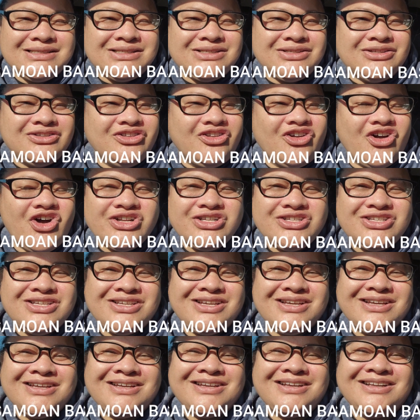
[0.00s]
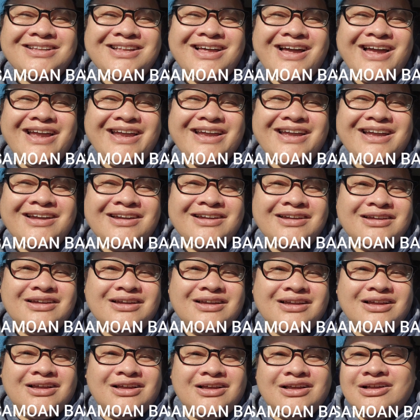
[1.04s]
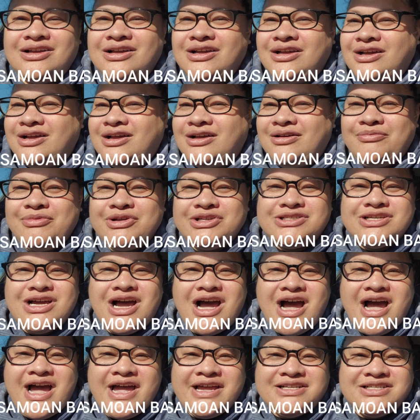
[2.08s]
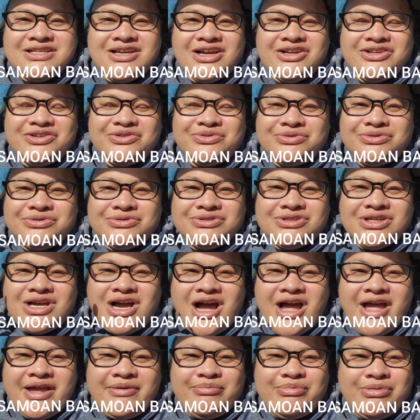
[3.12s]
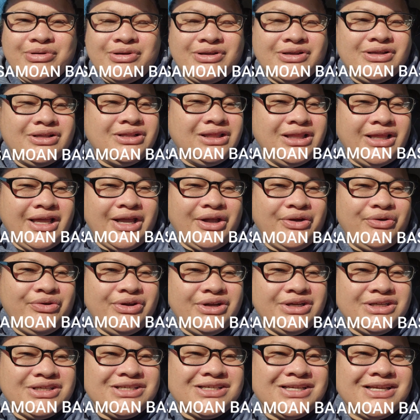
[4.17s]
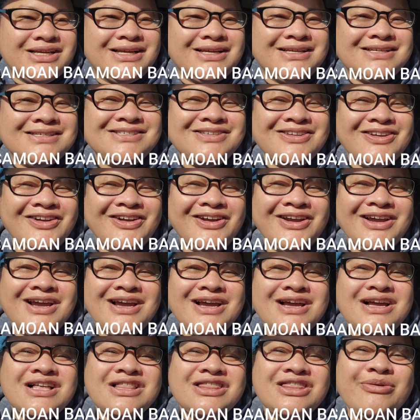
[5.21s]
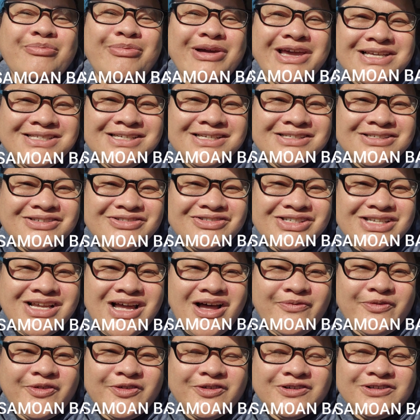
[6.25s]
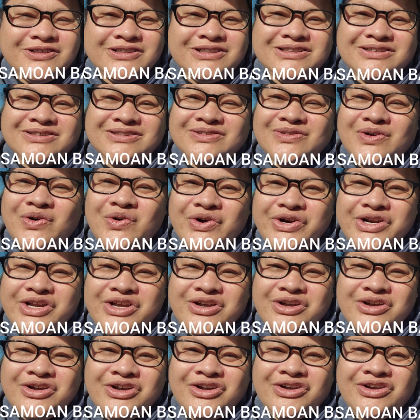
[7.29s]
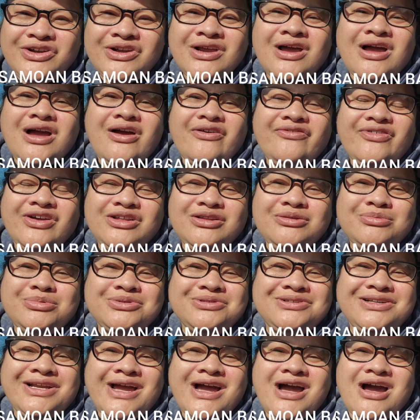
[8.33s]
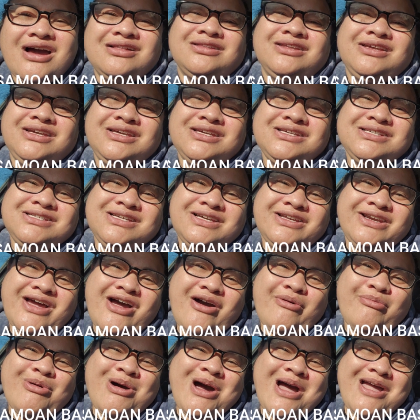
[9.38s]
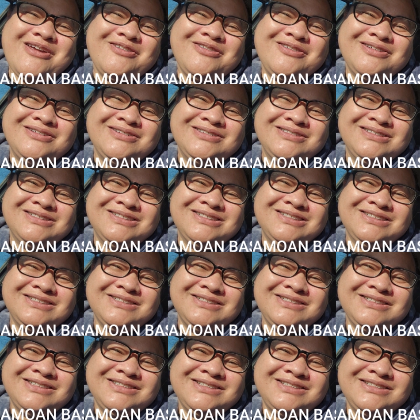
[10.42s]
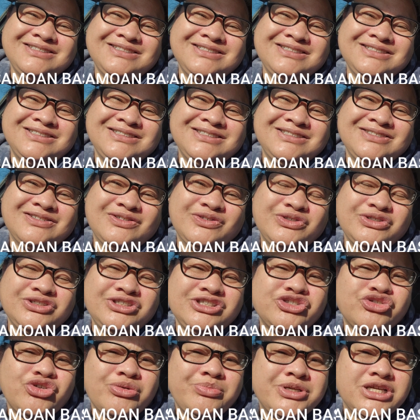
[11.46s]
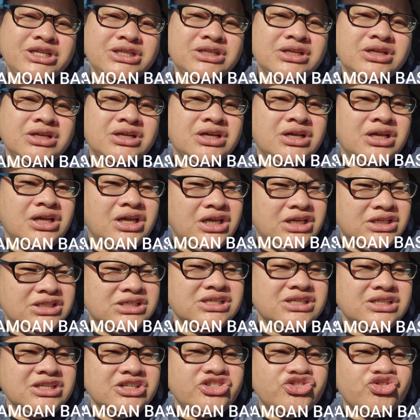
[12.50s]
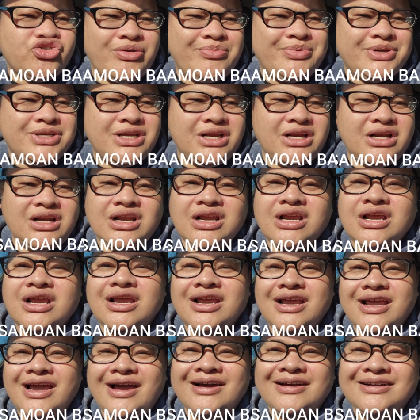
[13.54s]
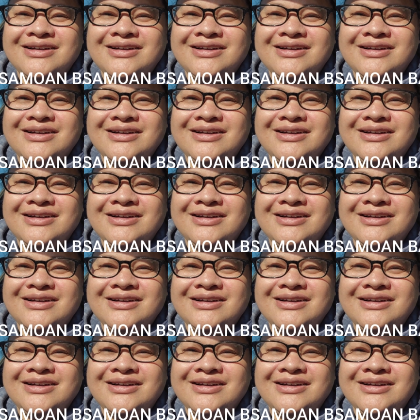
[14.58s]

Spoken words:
not like Matai title type language. So the basics of Samoan, audio, available now. Link is in our bio or description. It's in the description. Yeah.